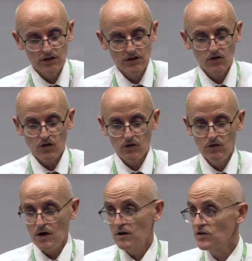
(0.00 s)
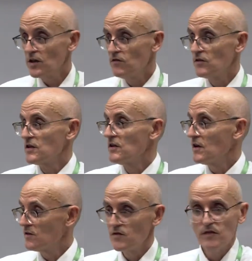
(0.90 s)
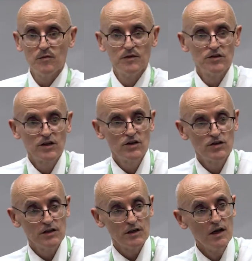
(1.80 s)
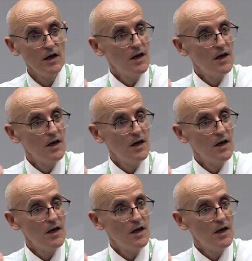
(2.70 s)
And there's, Irish Aid funds a lot of development education